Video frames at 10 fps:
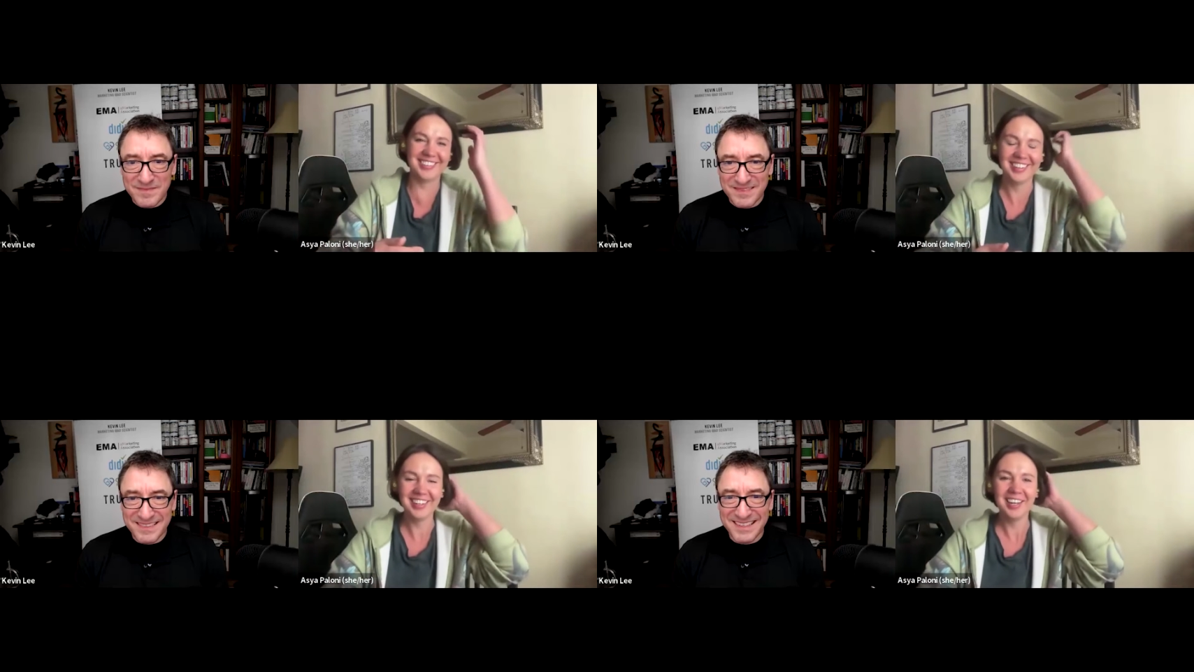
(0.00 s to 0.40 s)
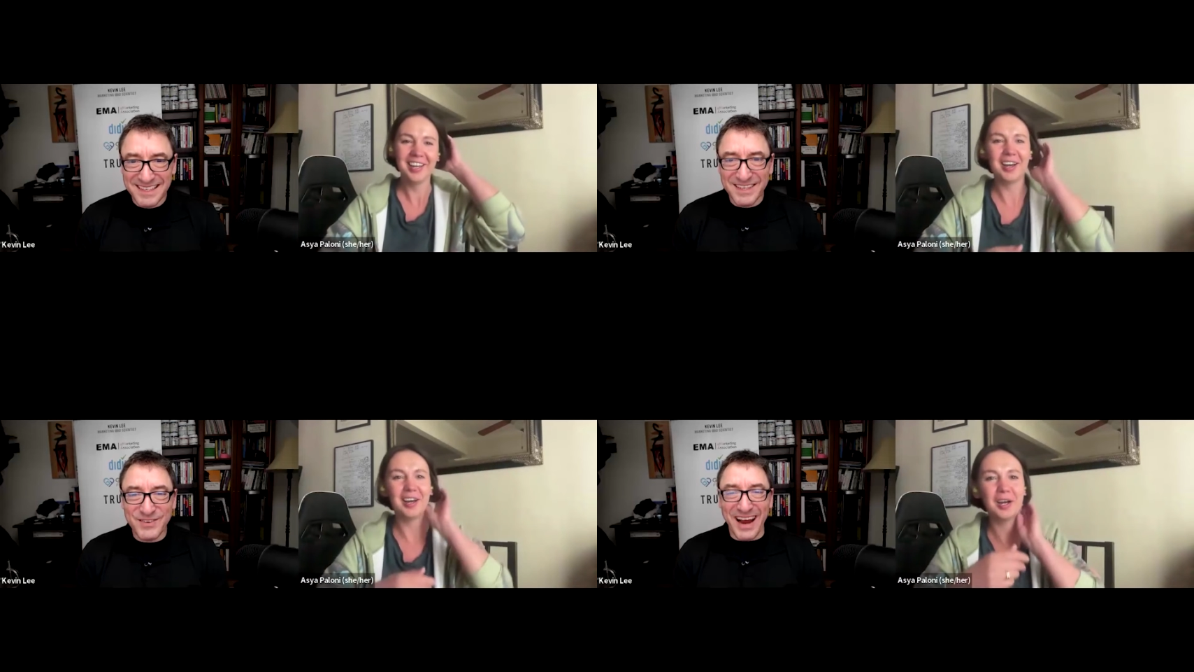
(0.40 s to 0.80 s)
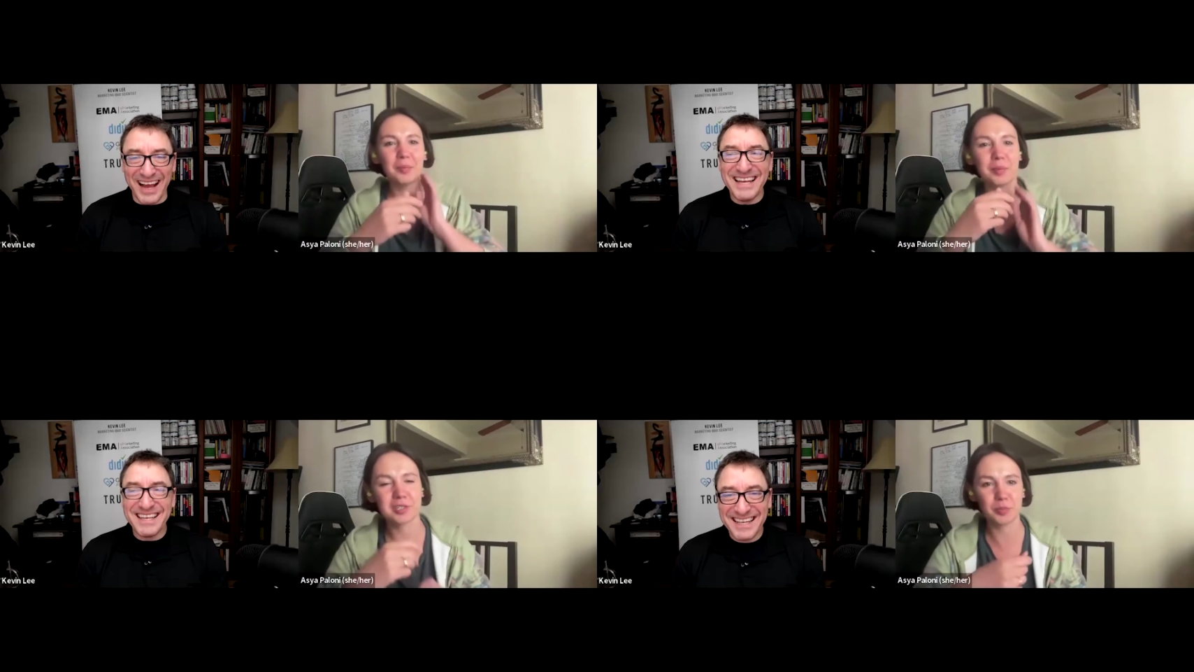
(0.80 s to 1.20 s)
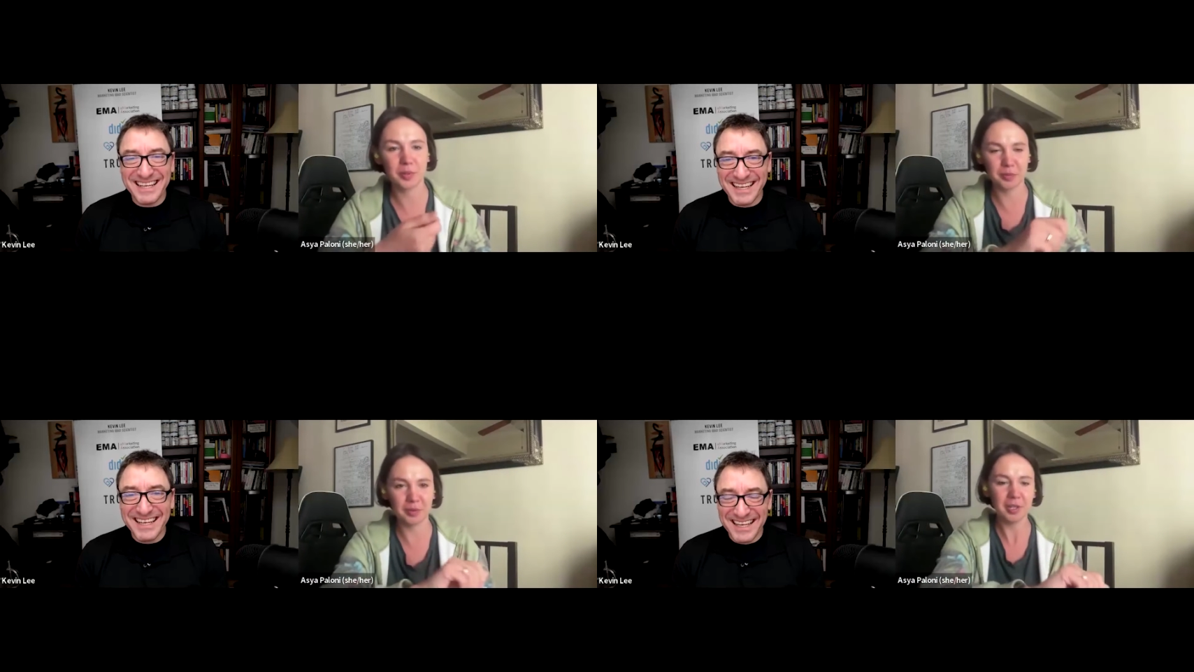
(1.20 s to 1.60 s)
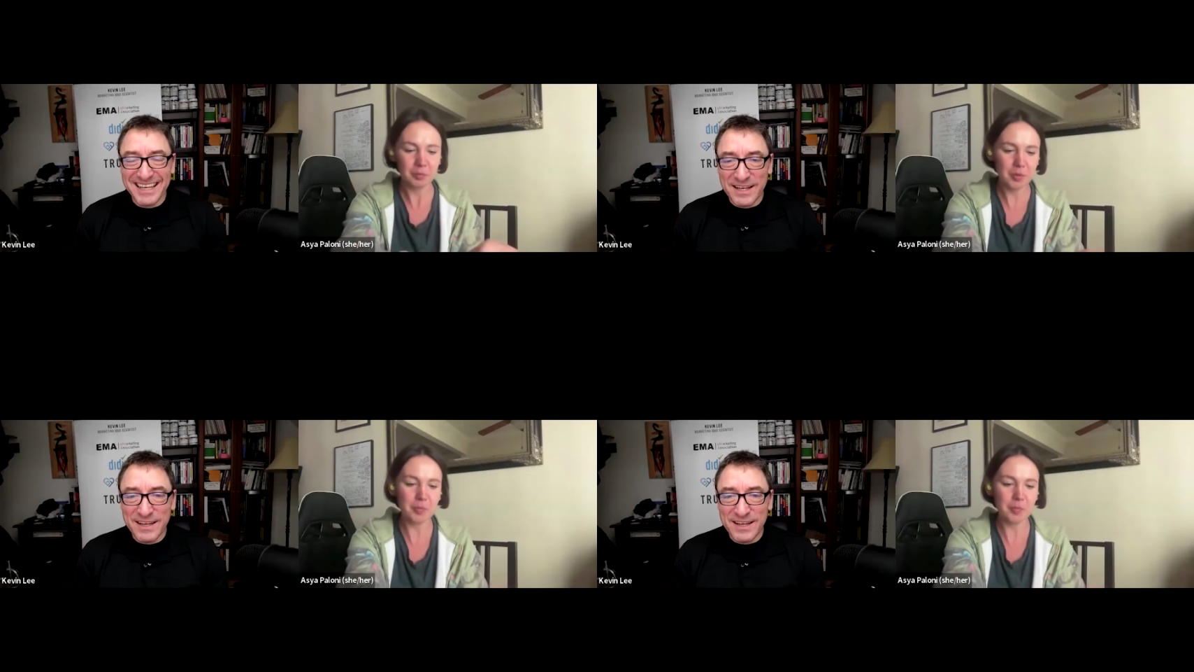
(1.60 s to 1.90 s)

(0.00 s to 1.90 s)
Speaker 1: Uh, right? uh, because people